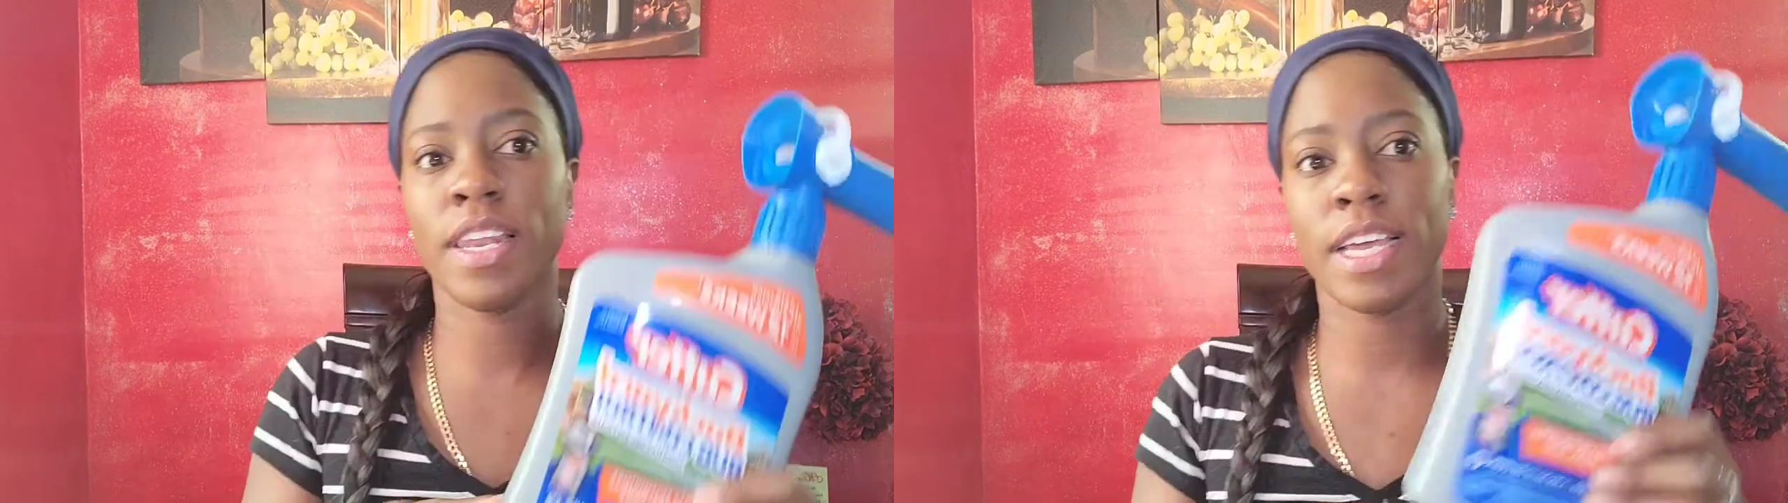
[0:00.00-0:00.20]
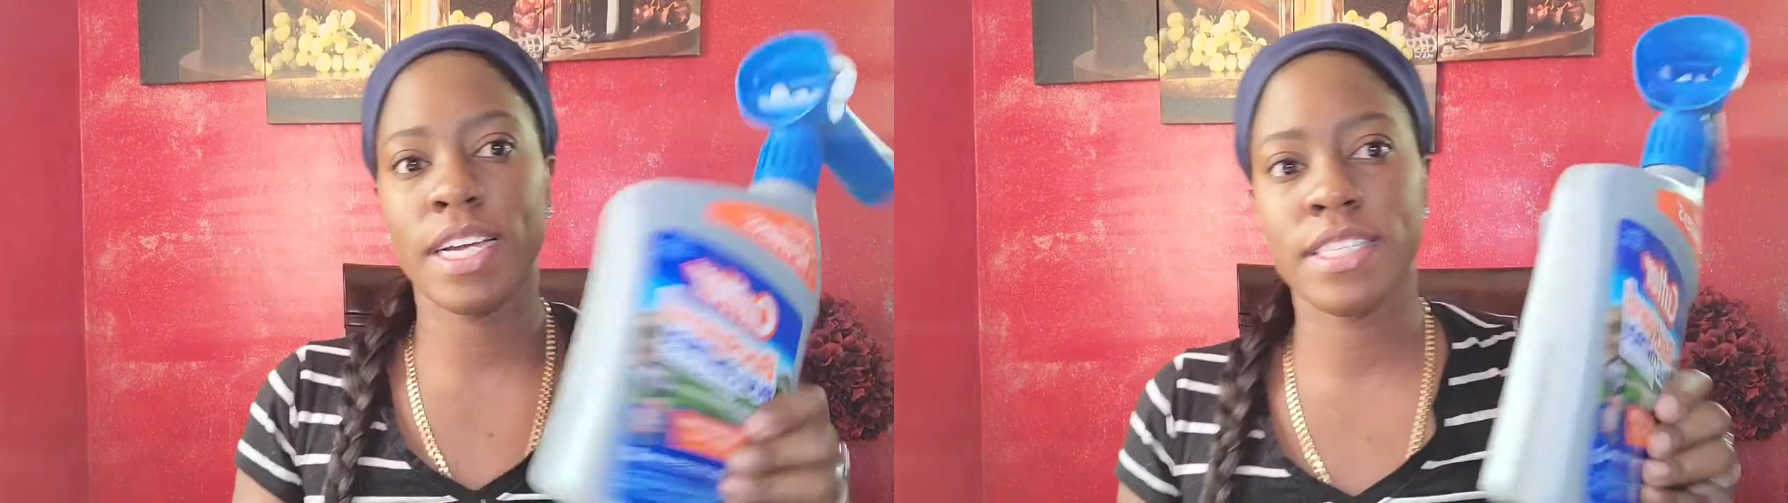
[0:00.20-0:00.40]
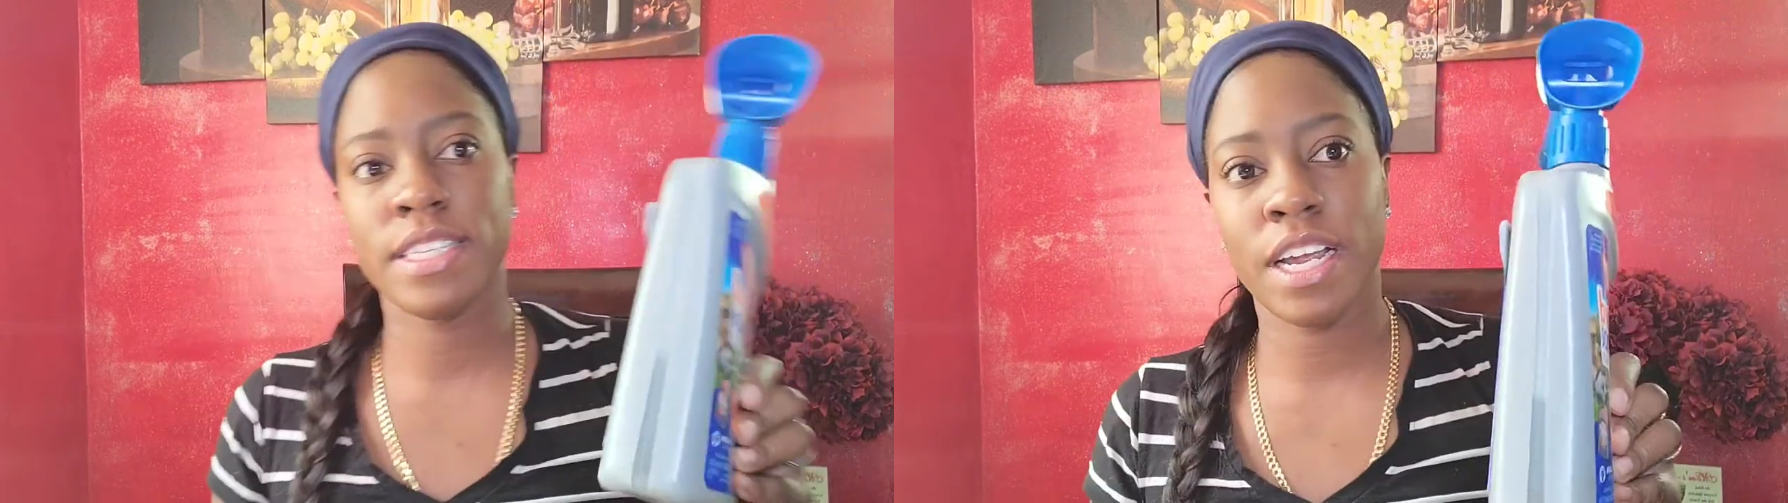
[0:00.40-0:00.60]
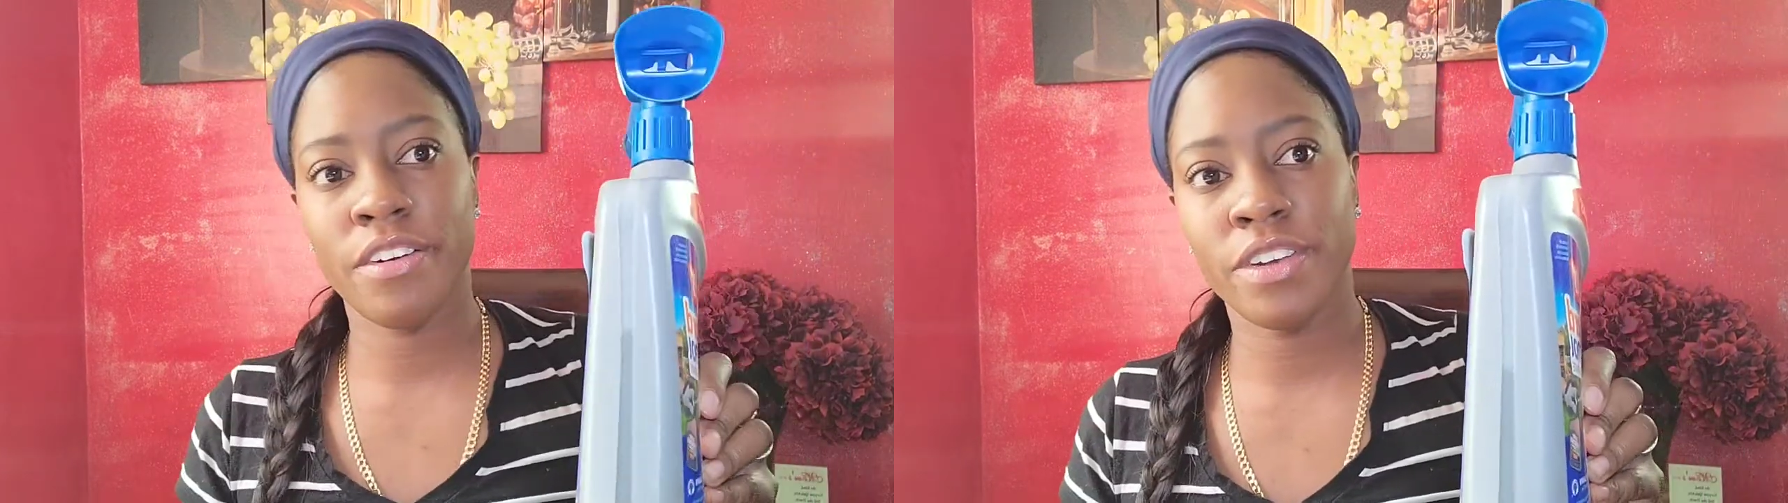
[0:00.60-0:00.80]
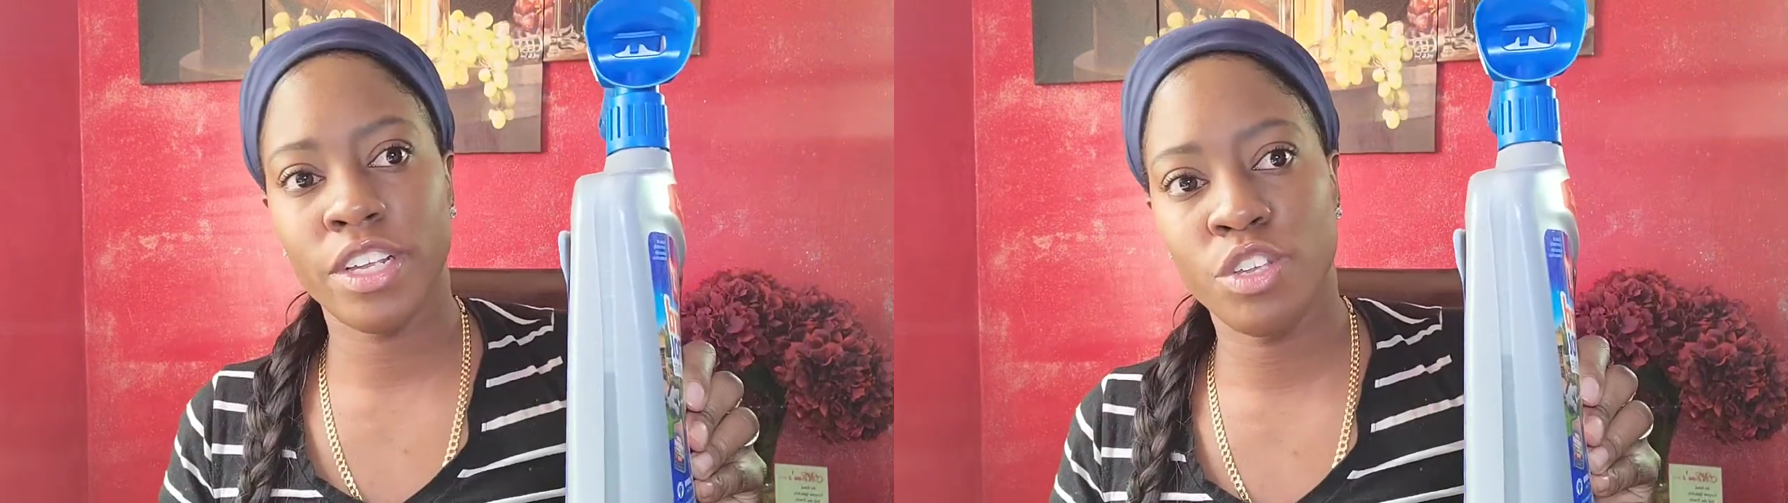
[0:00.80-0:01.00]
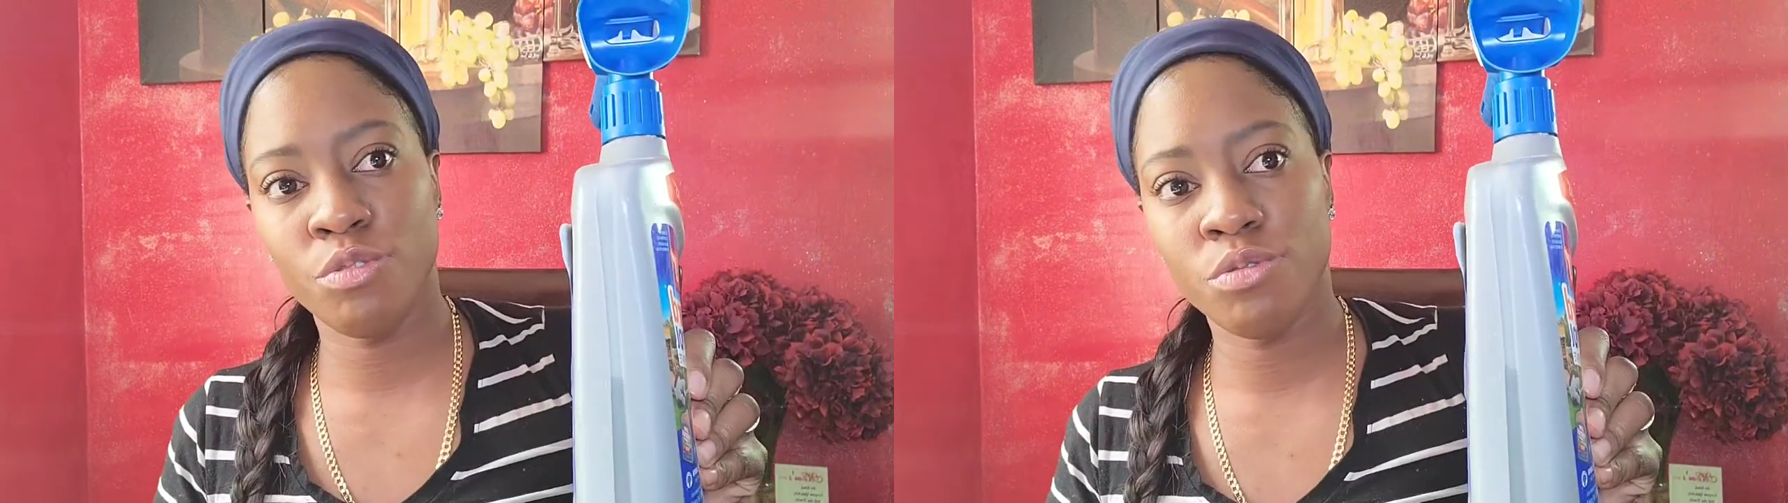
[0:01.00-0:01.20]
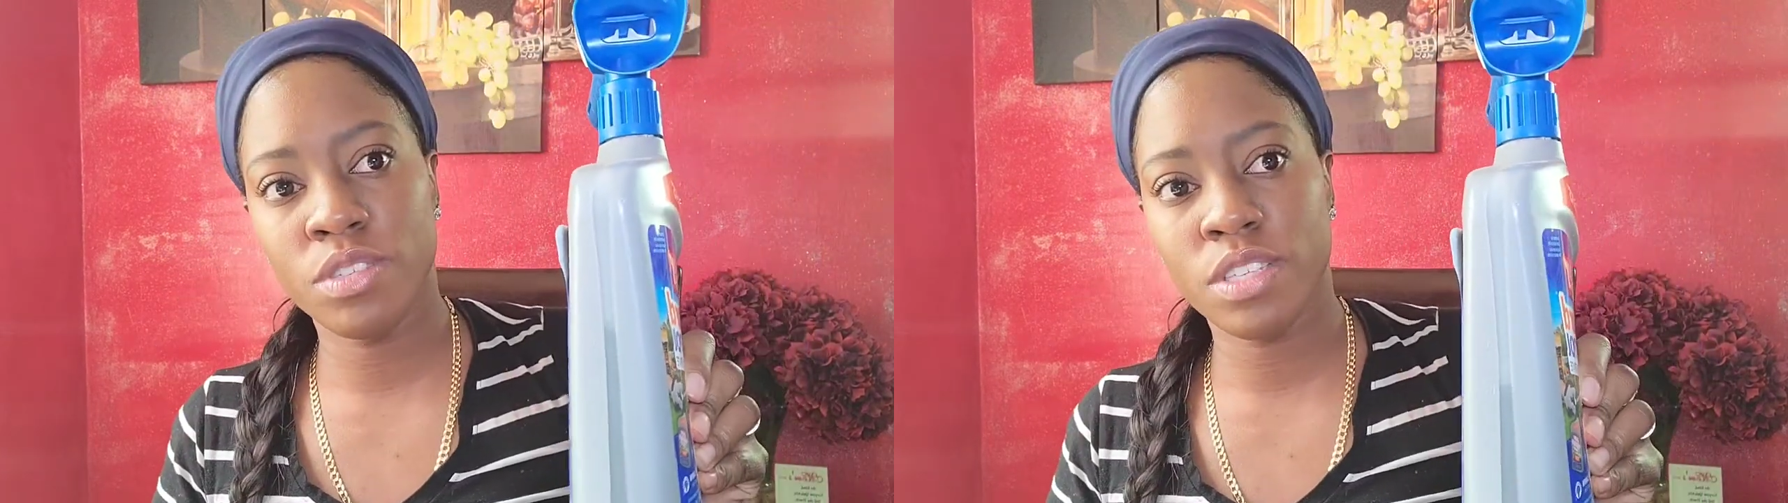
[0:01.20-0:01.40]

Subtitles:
like I said, I already used